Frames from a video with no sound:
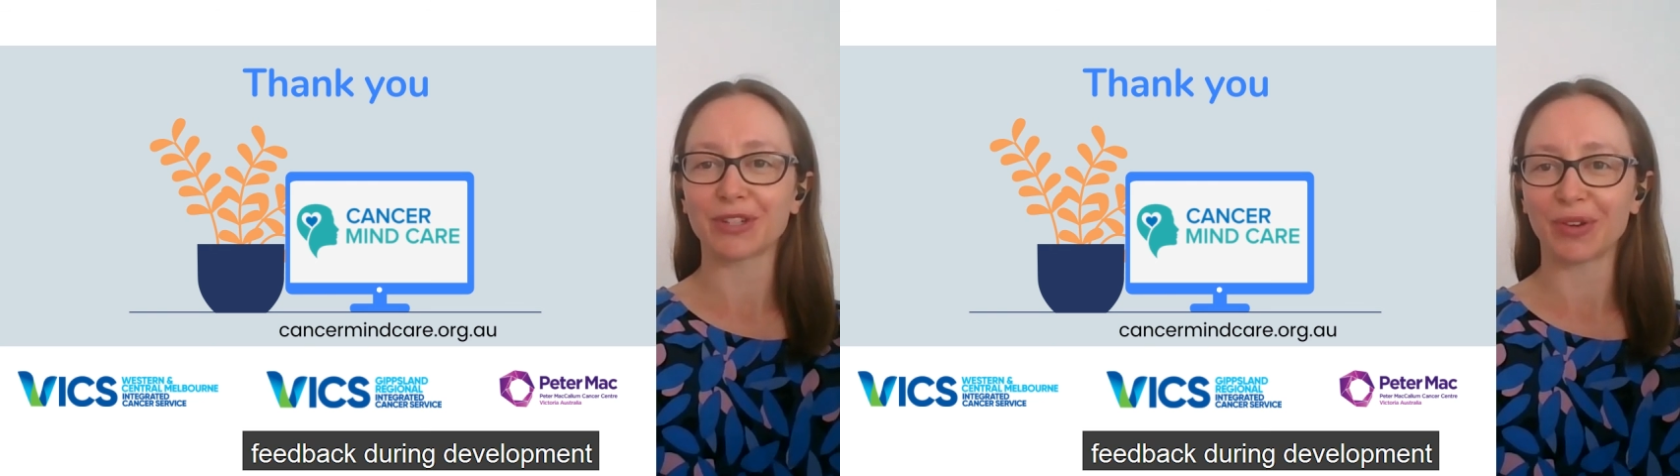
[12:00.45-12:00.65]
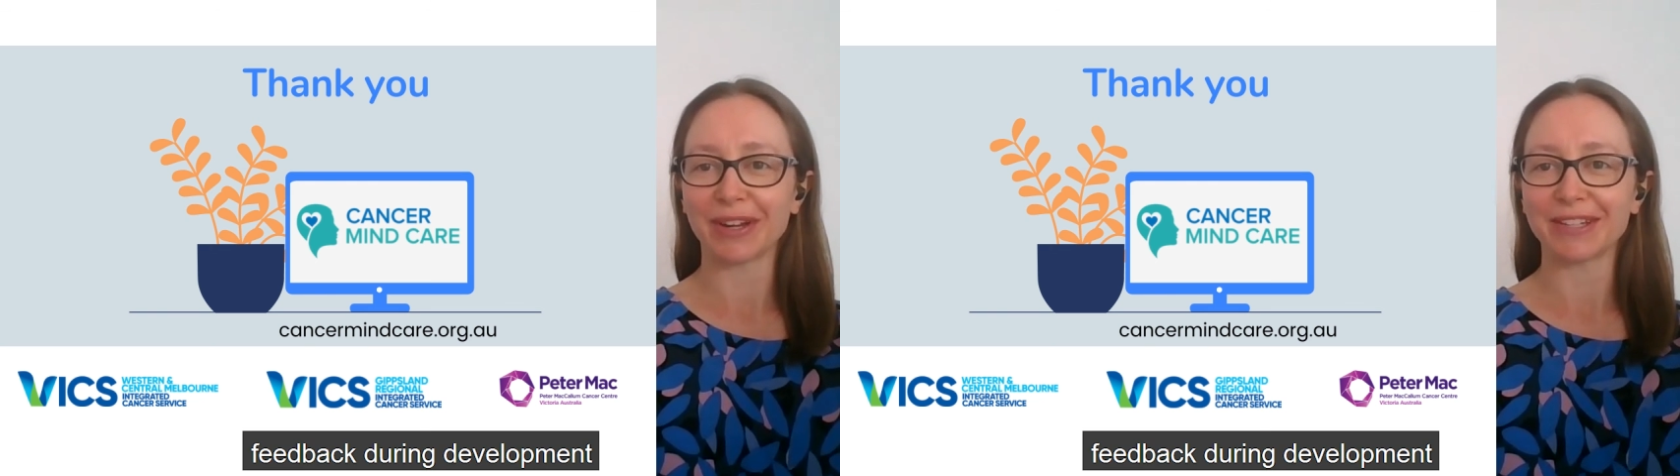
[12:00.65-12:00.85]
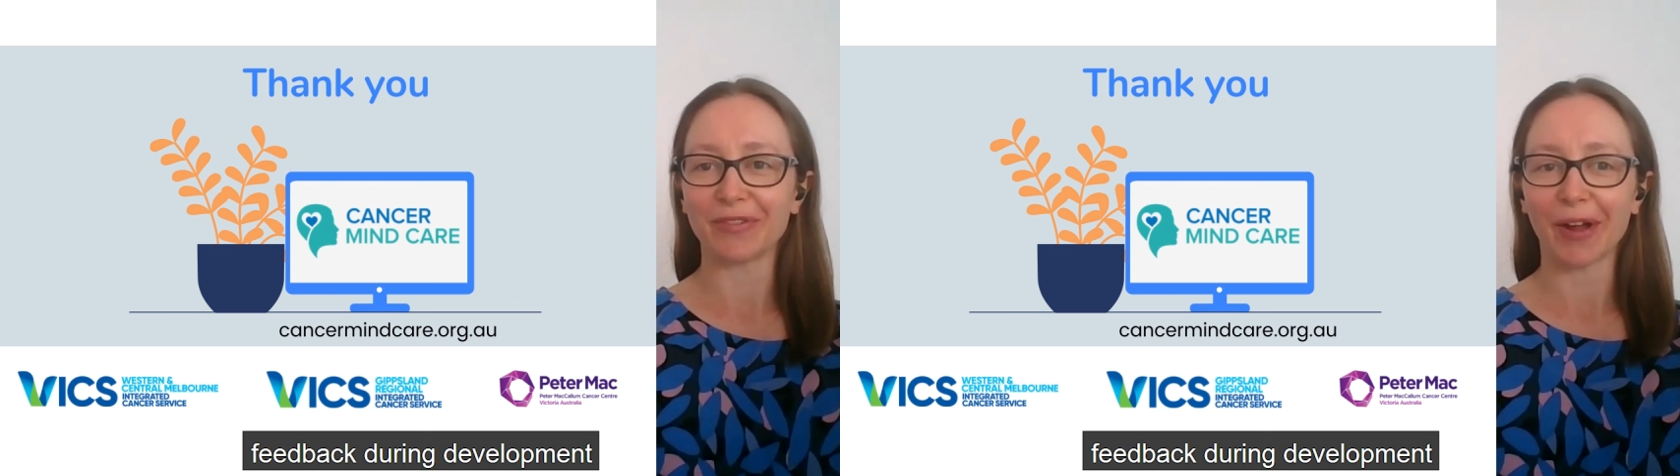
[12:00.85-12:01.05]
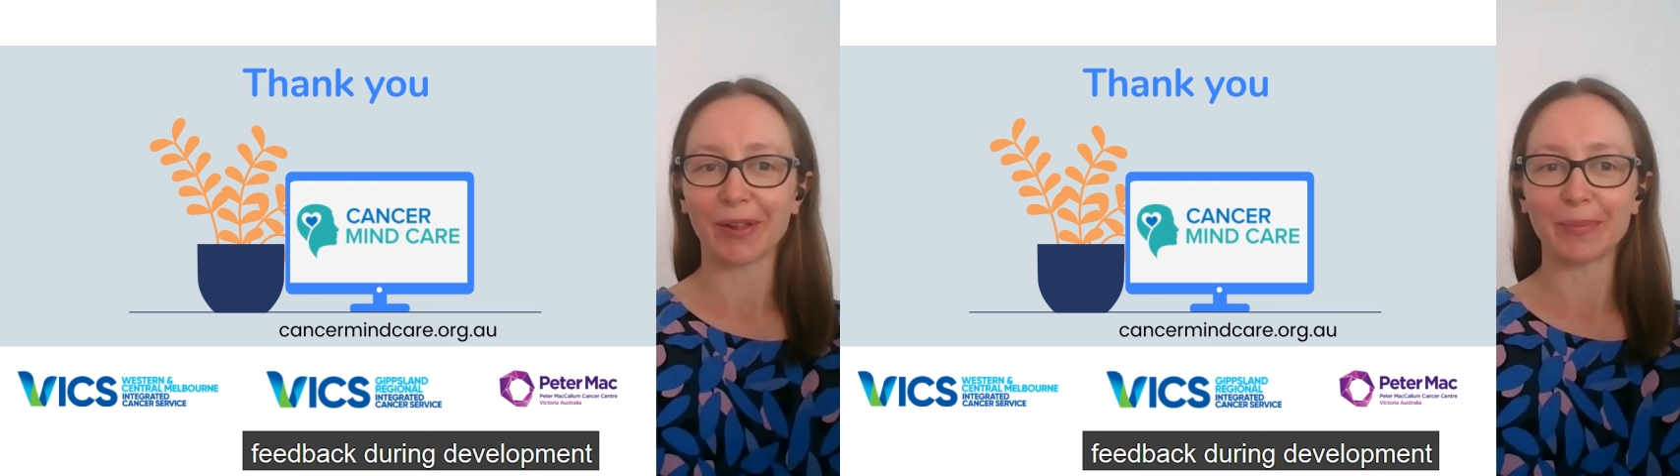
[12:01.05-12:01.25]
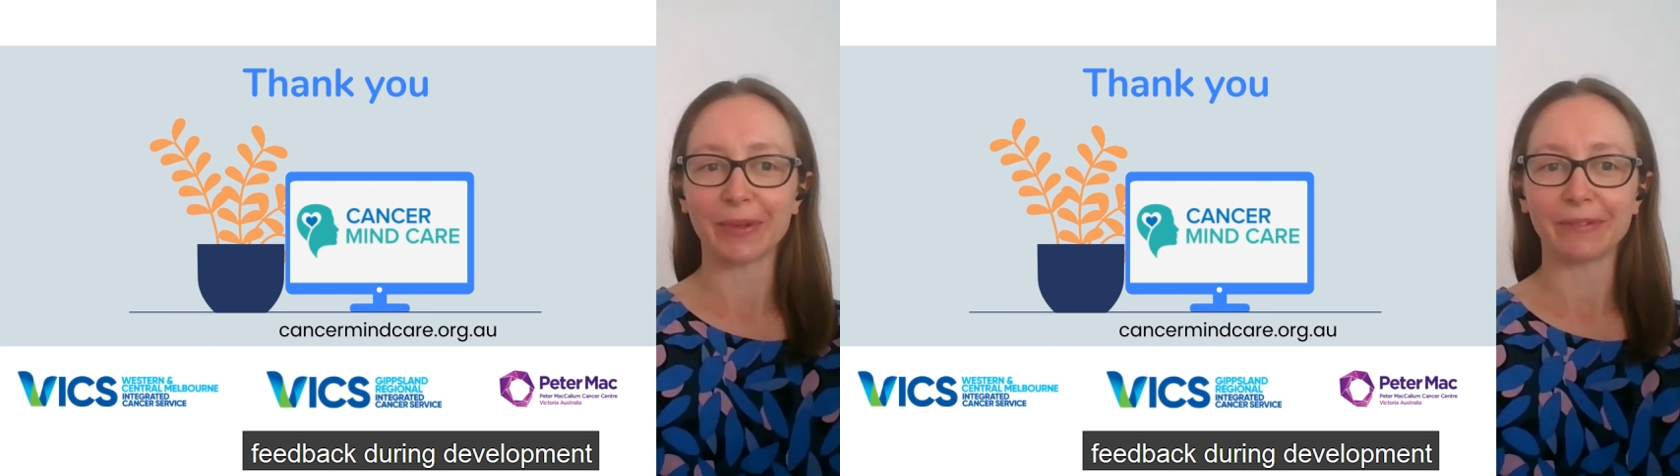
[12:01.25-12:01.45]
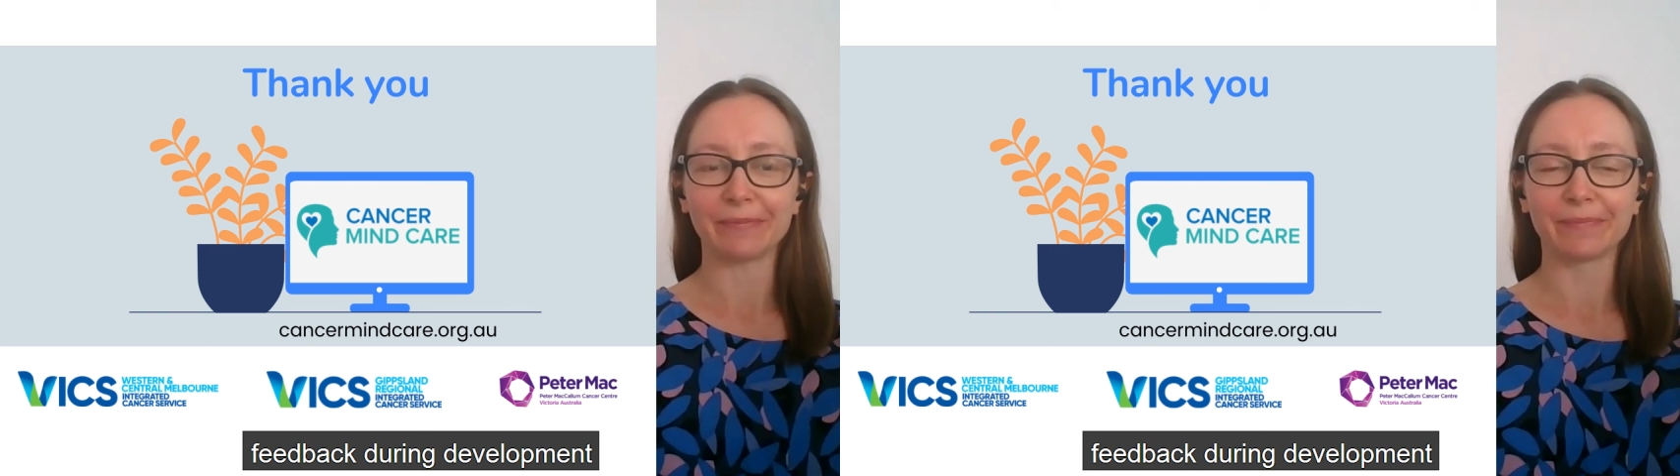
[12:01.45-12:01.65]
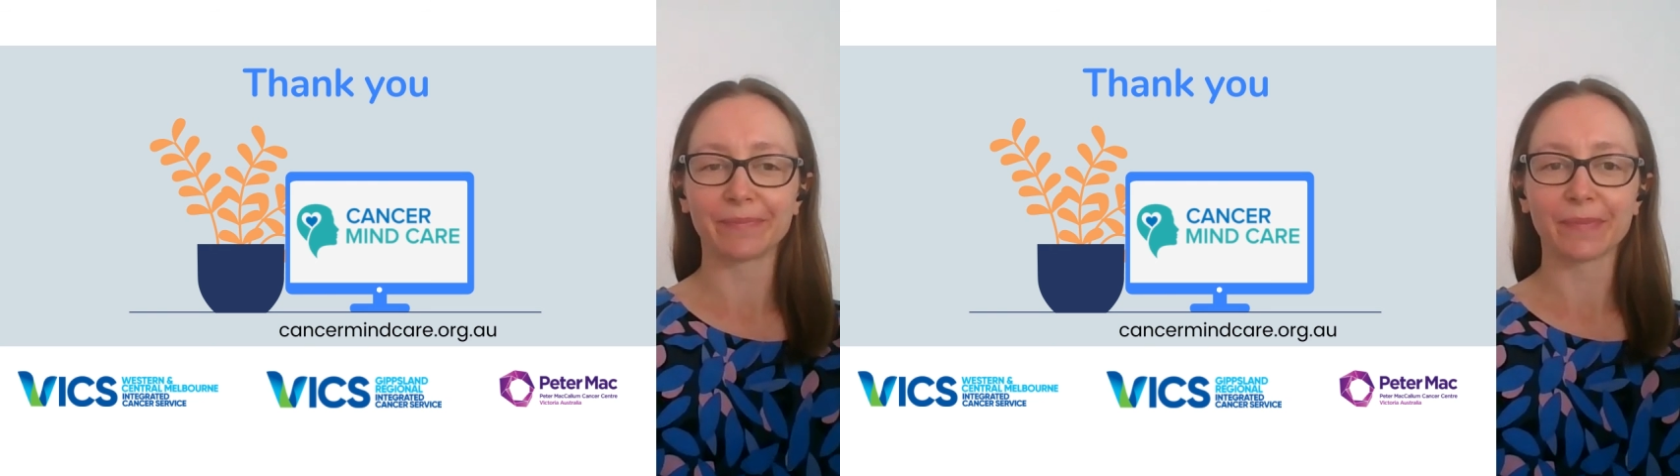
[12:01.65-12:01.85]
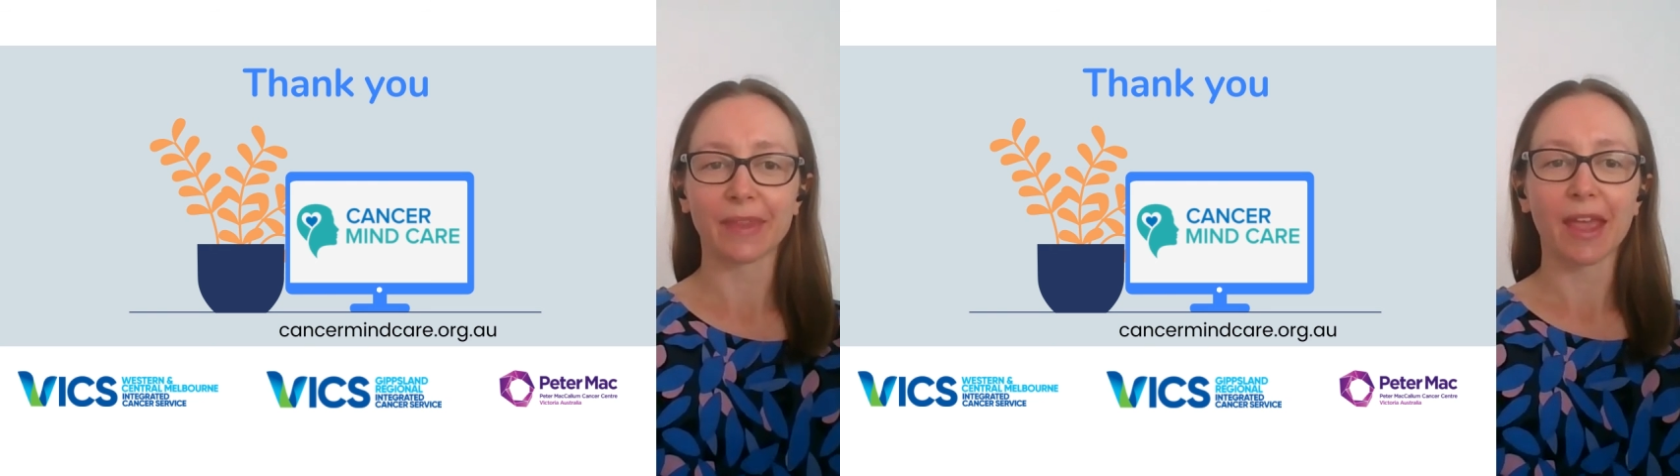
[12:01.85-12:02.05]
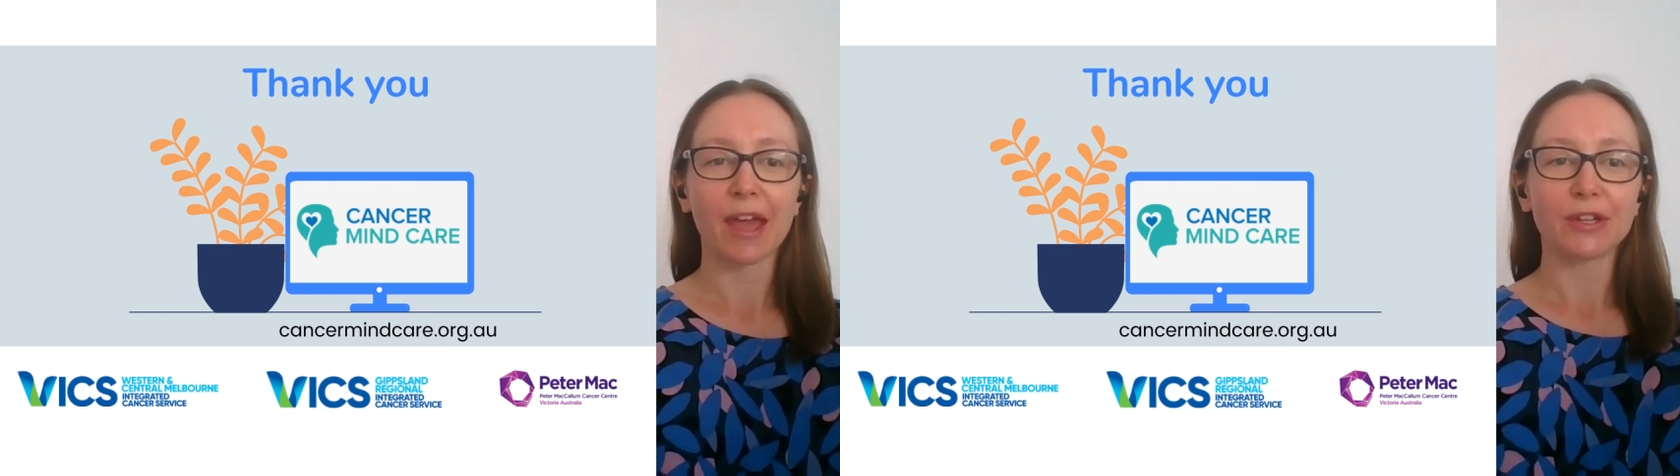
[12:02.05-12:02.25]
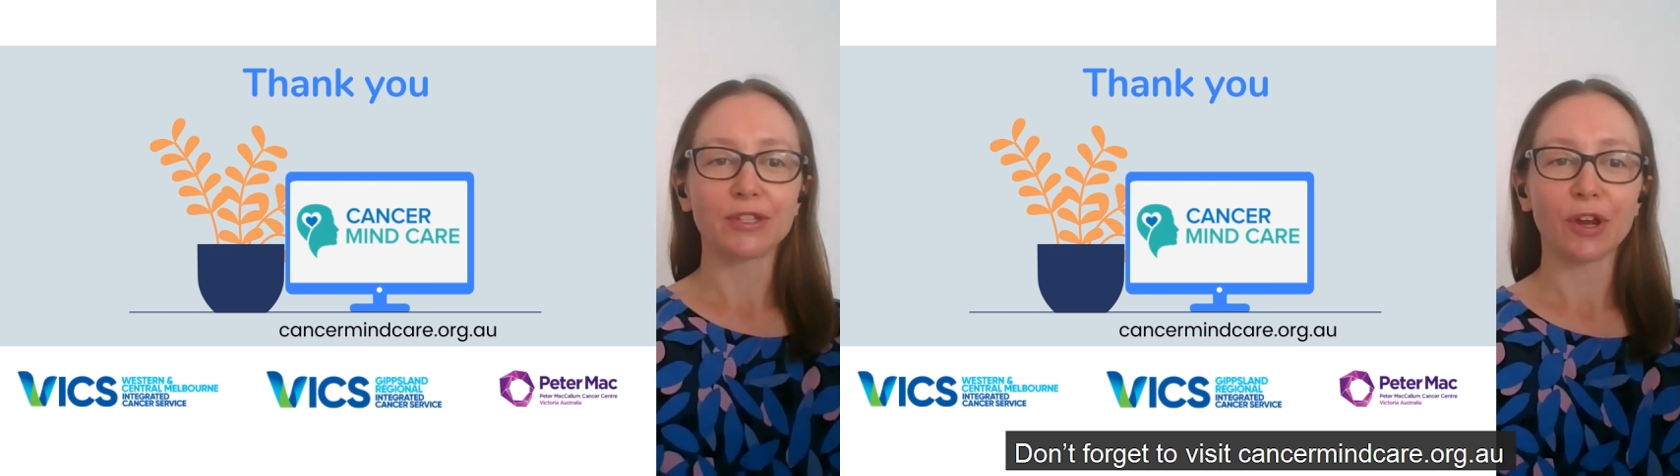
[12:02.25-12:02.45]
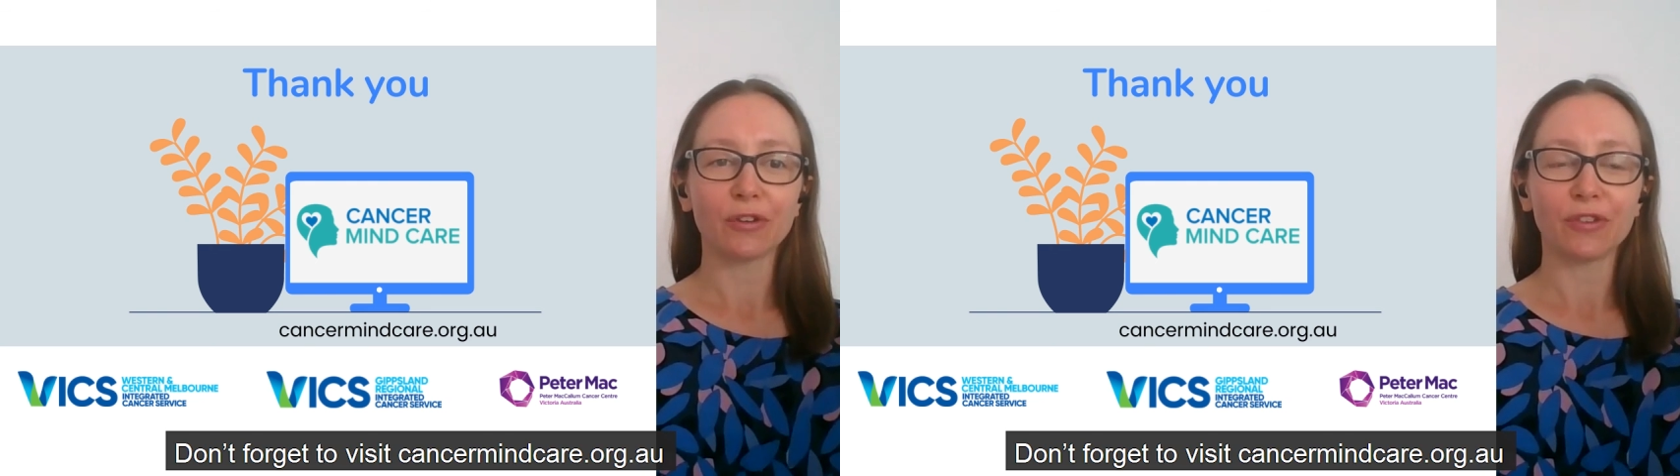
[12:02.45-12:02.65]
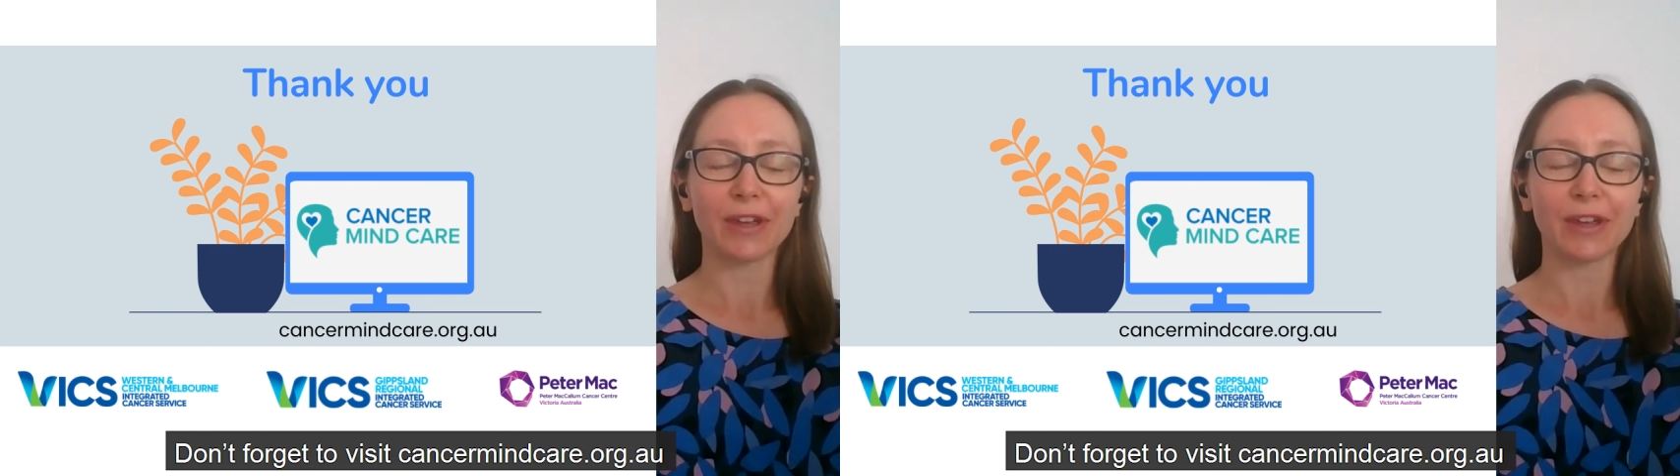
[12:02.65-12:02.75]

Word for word: during development. Don't